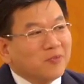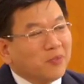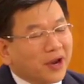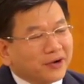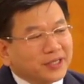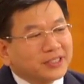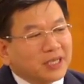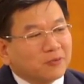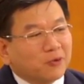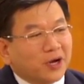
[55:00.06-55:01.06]
marry
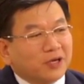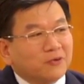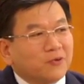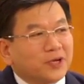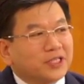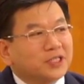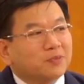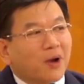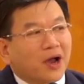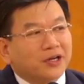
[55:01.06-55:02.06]
someone who
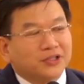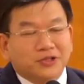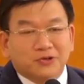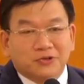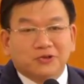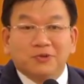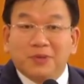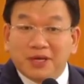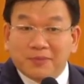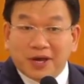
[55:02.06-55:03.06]
inspires you to
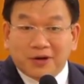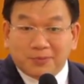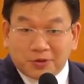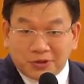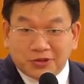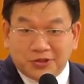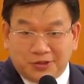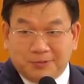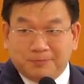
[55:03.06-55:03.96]
be a better person.